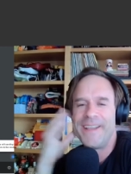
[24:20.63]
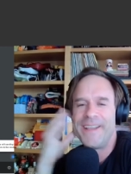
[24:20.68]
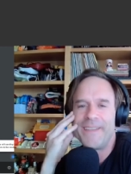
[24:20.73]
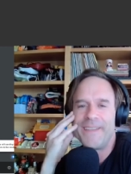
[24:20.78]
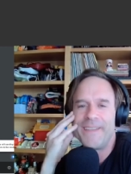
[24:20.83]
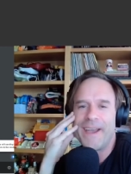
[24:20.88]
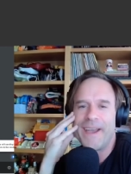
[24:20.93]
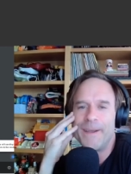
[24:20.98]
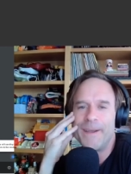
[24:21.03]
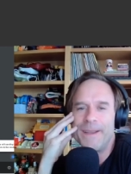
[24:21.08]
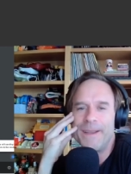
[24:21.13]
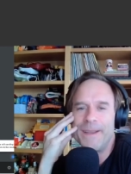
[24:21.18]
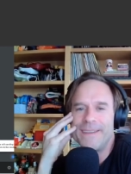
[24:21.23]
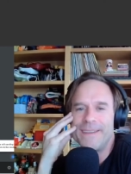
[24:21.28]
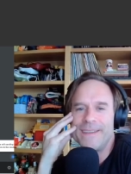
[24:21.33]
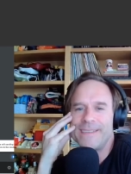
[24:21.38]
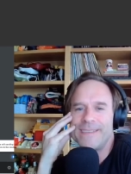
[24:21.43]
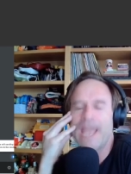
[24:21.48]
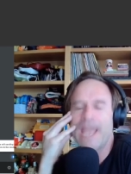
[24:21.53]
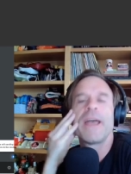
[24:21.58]
Yeah.
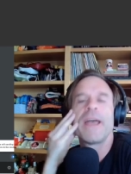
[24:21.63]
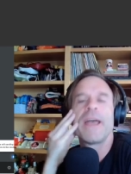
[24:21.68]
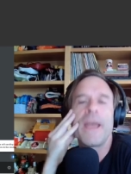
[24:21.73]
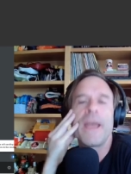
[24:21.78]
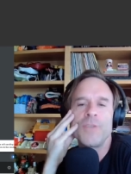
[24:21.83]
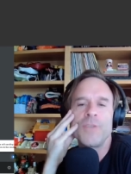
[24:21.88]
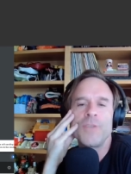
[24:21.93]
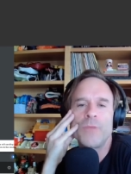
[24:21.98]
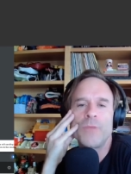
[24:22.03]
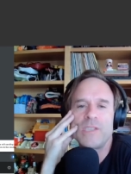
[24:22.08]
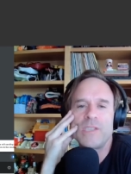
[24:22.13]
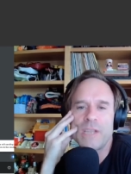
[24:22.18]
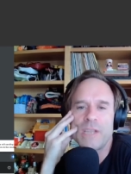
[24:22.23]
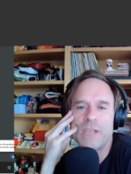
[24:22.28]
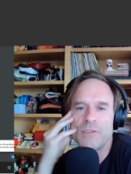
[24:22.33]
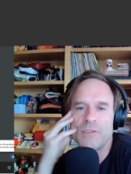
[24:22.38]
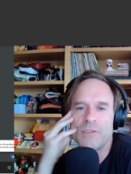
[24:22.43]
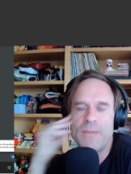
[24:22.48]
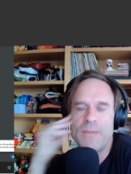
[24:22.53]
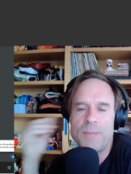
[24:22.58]
have you reached
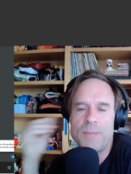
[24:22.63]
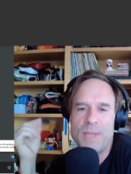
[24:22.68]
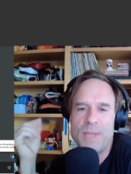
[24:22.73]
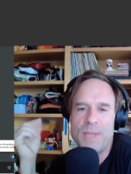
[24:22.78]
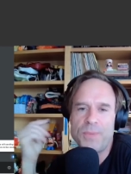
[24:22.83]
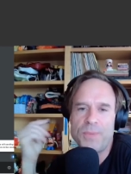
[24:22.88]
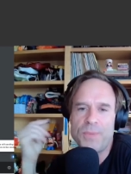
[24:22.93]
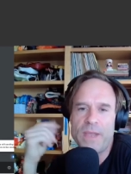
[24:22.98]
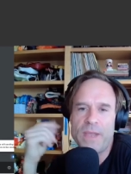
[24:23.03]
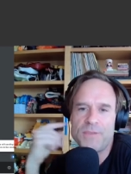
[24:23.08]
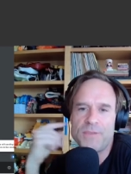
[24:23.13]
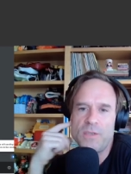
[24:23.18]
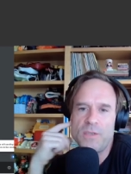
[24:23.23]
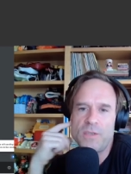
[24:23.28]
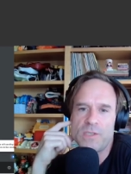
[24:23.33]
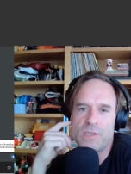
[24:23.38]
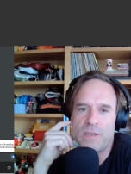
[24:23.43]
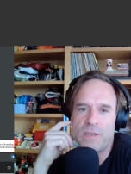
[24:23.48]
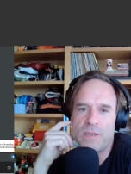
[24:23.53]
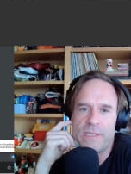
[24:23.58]
out to many people after you
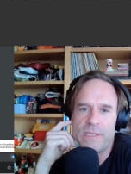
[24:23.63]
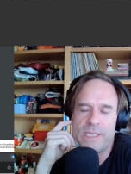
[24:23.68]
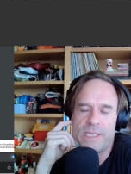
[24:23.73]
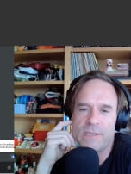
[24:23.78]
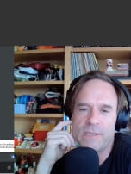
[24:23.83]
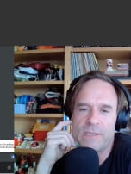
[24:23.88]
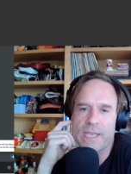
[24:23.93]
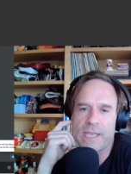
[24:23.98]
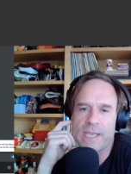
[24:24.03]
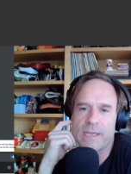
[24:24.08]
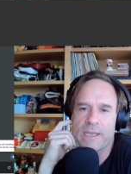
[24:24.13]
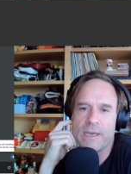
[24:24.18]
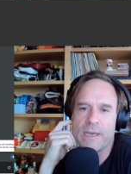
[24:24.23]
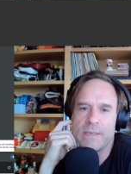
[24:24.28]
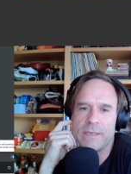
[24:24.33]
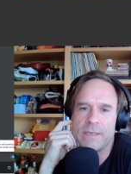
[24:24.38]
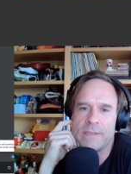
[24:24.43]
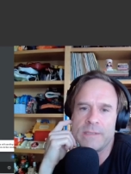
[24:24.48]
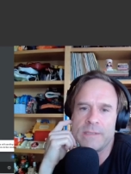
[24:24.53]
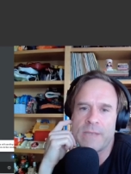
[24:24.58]
started this? Like,
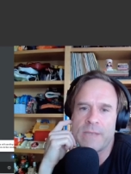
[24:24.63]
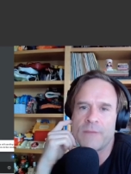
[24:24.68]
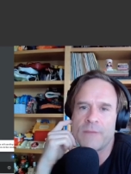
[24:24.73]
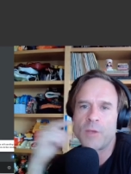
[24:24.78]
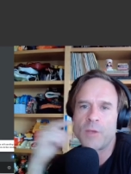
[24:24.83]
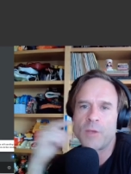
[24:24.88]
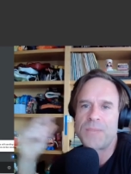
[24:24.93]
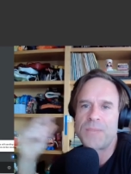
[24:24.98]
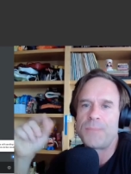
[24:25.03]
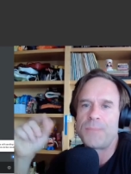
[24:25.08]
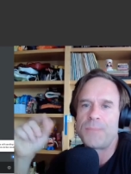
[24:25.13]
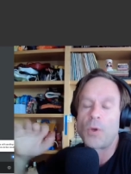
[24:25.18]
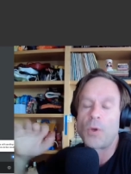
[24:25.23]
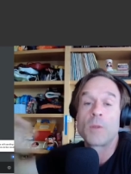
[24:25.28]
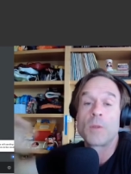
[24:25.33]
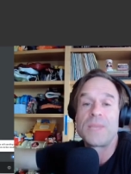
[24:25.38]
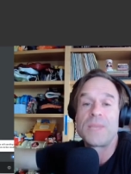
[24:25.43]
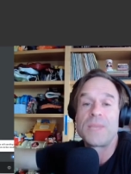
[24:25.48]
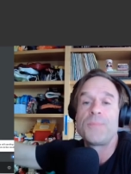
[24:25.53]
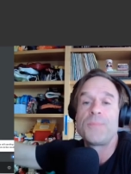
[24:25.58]
uh, are there people
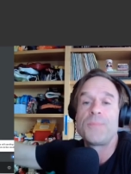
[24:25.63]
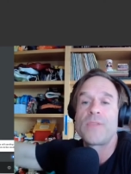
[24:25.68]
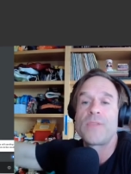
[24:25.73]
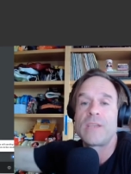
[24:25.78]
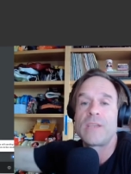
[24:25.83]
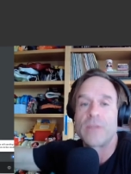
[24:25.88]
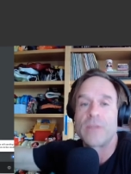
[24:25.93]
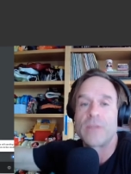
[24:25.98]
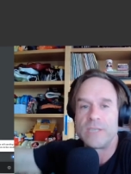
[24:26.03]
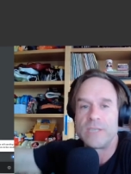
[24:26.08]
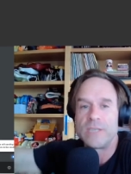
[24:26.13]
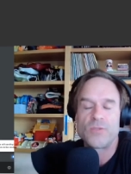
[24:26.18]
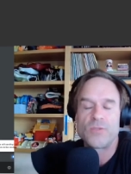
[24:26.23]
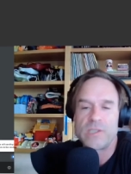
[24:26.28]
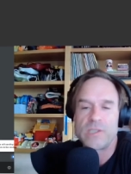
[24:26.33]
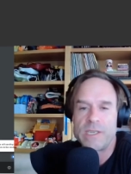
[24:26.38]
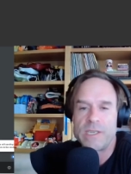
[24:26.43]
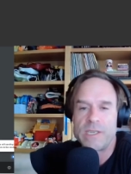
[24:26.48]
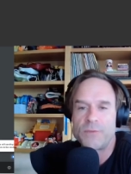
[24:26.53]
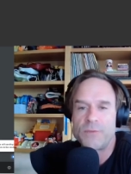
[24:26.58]
or people that you're
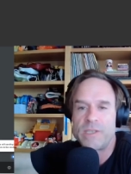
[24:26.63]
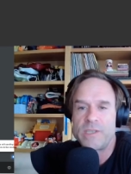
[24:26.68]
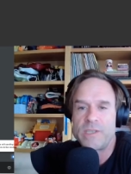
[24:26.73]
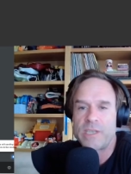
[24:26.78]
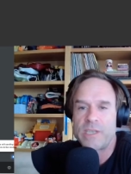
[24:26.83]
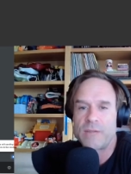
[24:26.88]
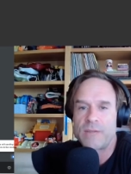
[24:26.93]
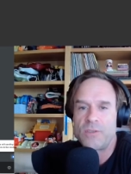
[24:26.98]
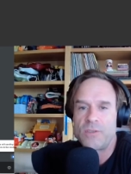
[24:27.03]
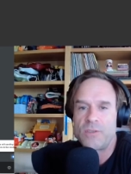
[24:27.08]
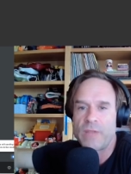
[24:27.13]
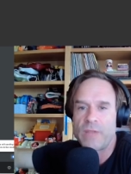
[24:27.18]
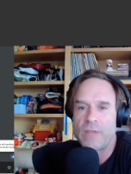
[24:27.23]
interested in reaching out to?